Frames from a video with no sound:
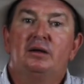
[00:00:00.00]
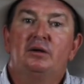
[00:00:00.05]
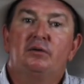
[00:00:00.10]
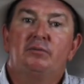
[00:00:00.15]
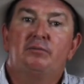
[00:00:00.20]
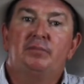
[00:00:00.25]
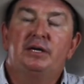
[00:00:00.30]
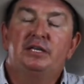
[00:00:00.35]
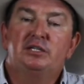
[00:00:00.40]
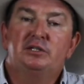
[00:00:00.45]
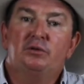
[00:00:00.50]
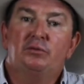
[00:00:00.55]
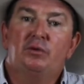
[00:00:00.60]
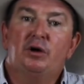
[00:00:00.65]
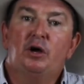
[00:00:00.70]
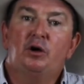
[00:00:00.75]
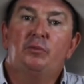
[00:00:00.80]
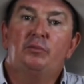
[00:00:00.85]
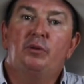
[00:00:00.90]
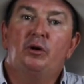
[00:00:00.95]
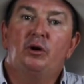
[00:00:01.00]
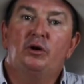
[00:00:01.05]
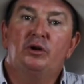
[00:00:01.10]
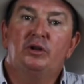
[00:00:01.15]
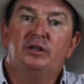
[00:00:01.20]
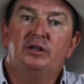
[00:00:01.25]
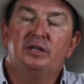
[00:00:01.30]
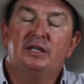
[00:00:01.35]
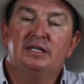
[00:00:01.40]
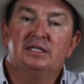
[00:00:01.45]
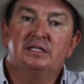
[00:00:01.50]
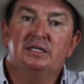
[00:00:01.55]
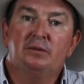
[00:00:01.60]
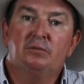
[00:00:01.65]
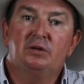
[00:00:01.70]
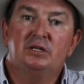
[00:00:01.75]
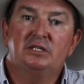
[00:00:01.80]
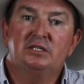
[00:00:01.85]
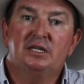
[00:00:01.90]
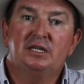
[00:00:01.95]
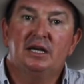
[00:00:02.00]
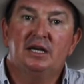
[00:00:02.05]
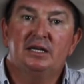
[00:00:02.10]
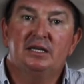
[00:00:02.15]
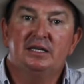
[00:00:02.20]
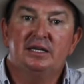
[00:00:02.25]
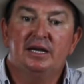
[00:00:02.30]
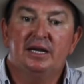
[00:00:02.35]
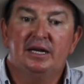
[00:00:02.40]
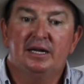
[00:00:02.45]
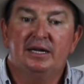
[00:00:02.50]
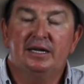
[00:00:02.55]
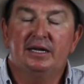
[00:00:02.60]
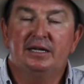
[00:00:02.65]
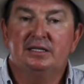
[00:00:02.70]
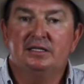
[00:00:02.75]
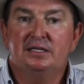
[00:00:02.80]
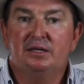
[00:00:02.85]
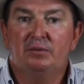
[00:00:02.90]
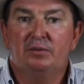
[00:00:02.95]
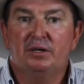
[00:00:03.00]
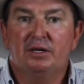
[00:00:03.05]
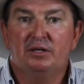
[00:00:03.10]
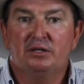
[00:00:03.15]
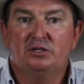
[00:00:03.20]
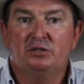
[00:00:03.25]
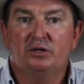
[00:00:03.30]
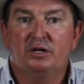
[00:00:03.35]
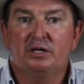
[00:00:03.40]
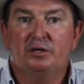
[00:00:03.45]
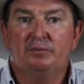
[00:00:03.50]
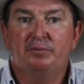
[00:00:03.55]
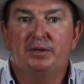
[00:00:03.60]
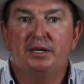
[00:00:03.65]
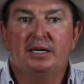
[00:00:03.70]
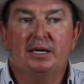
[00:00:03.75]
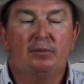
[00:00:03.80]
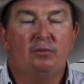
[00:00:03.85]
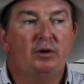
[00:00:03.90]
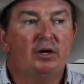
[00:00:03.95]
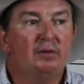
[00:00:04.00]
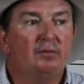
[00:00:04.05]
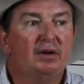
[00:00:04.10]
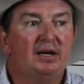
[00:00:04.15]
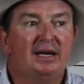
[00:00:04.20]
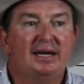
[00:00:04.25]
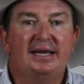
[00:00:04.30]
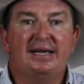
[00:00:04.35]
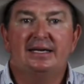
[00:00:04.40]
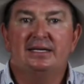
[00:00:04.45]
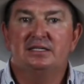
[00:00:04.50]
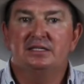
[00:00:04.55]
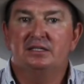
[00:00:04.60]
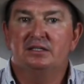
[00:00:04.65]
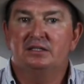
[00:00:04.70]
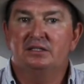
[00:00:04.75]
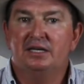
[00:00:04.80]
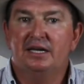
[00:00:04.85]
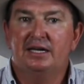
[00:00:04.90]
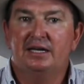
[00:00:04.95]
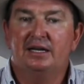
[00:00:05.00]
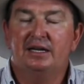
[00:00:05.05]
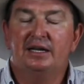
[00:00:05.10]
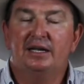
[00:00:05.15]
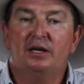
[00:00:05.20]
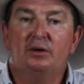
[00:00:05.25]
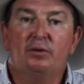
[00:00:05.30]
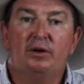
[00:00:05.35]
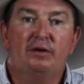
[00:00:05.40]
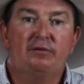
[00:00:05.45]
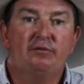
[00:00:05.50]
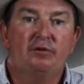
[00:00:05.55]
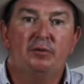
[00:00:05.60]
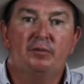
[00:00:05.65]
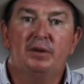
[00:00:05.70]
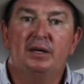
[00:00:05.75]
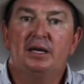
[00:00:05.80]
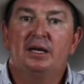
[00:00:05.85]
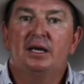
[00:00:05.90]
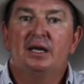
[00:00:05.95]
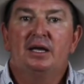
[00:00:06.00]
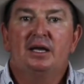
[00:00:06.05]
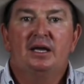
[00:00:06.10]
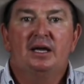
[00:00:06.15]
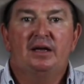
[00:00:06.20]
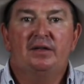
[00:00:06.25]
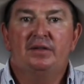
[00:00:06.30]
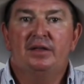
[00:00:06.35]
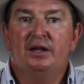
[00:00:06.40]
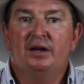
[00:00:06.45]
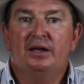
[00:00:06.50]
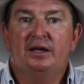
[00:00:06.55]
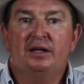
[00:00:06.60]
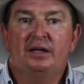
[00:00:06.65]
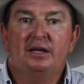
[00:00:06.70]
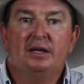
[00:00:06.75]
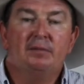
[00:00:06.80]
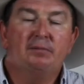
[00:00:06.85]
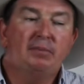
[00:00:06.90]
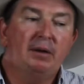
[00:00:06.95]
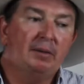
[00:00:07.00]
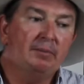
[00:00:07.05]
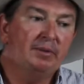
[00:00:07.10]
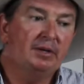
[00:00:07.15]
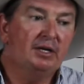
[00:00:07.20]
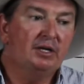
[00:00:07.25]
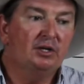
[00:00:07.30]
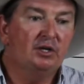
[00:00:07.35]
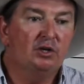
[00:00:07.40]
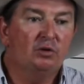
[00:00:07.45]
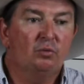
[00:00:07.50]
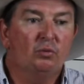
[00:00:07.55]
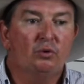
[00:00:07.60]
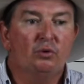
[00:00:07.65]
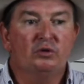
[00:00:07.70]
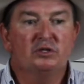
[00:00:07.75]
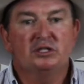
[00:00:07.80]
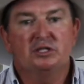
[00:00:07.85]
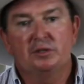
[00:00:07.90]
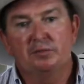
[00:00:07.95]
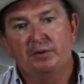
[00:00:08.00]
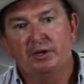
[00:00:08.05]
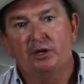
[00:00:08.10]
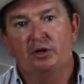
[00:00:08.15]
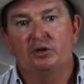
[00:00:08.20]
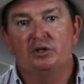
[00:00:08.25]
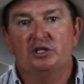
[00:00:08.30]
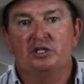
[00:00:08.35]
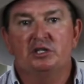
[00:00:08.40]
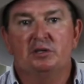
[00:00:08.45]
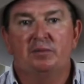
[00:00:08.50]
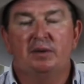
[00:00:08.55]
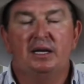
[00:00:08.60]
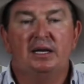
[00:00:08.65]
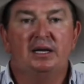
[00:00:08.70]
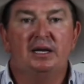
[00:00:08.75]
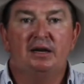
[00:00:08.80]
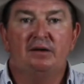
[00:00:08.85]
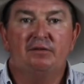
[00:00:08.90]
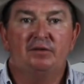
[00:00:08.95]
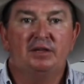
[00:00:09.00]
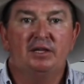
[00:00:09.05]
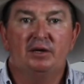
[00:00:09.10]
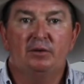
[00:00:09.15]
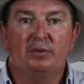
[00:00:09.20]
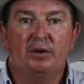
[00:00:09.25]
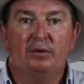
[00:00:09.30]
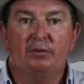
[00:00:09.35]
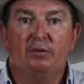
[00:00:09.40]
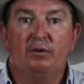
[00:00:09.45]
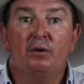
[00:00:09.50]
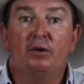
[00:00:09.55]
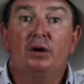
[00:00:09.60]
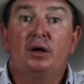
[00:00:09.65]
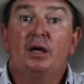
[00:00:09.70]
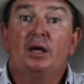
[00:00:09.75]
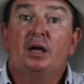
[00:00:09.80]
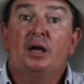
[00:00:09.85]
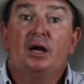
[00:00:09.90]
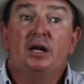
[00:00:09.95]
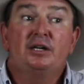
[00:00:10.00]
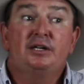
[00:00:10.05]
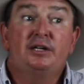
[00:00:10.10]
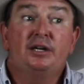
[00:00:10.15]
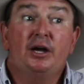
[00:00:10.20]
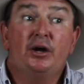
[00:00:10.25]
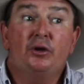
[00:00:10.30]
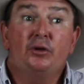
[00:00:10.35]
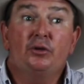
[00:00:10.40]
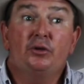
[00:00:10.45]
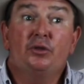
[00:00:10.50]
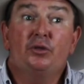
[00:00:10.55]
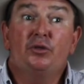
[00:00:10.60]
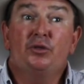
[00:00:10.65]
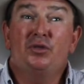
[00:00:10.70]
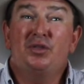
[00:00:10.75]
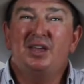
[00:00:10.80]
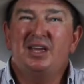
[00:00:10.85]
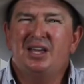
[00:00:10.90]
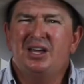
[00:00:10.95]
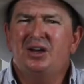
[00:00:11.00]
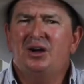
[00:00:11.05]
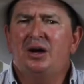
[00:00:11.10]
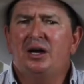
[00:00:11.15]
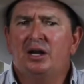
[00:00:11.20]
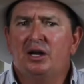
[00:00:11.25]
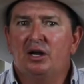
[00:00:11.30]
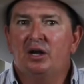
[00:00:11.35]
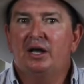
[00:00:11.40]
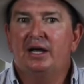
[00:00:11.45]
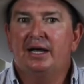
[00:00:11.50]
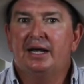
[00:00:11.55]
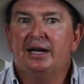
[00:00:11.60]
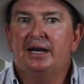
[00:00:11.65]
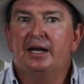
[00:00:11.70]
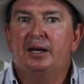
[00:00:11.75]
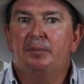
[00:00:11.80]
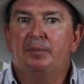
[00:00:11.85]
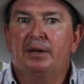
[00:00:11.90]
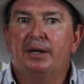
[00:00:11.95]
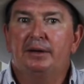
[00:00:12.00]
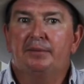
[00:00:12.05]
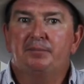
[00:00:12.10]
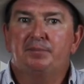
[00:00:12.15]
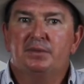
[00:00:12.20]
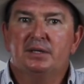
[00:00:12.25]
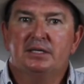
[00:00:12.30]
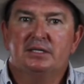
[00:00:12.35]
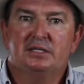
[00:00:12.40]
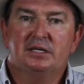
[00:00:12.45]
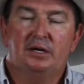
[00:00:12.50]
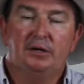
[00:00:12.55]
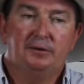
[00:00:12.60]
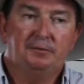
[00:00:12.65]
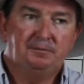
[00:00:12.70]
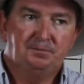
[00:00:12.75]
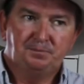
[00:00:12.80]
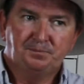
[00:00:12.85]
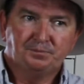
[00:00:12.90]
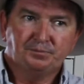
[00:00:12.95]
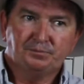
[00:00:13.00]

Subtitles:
a piece of rope on it, and then someone started yelling, and someone else tried to pick up one of my legs and take a leg away from me, and then I ended up bumping into the wall, slipping on the cement, and everything went wrong. Don't think I like clipping. So